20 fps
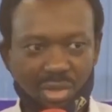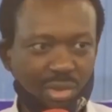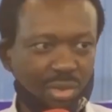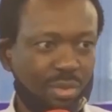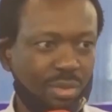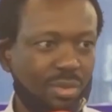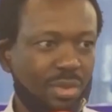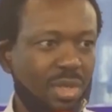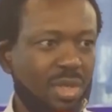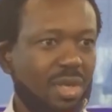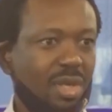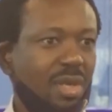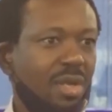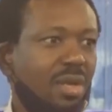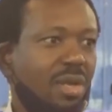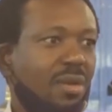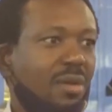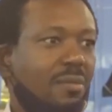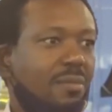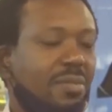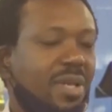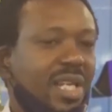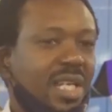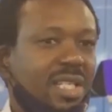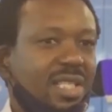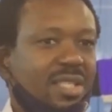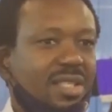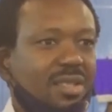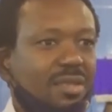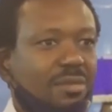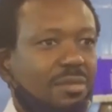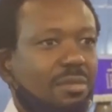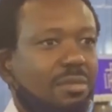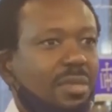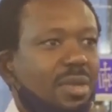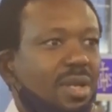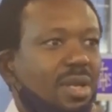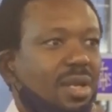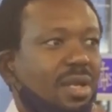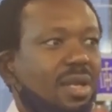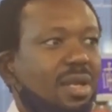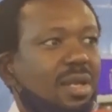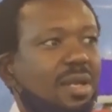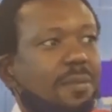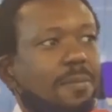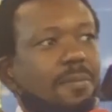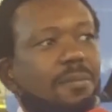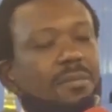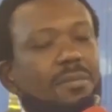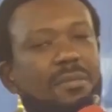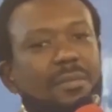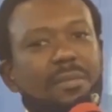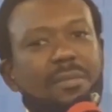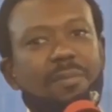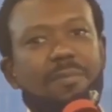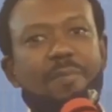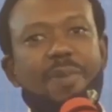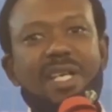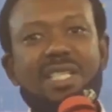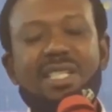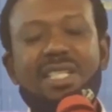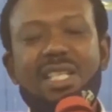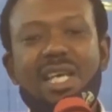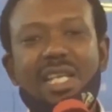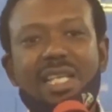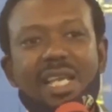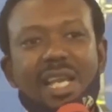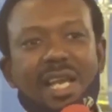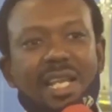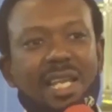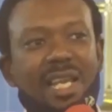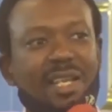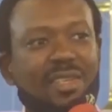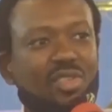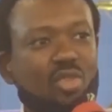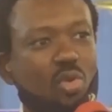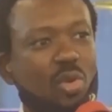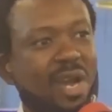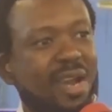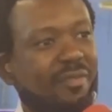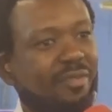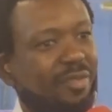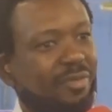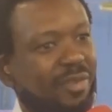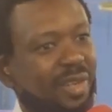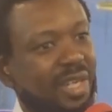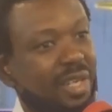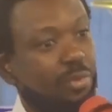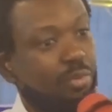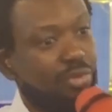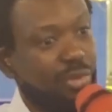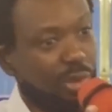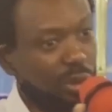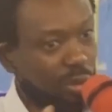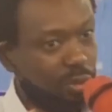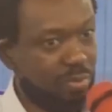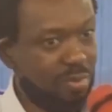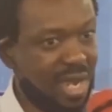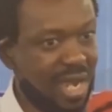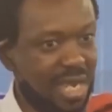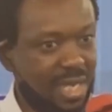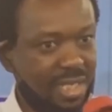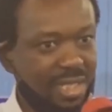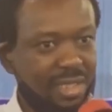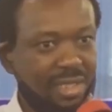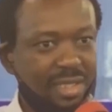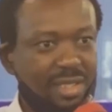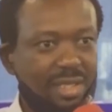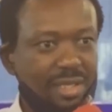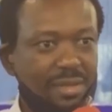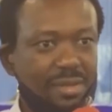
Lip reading: No. But personally, I like to have a very broad mind.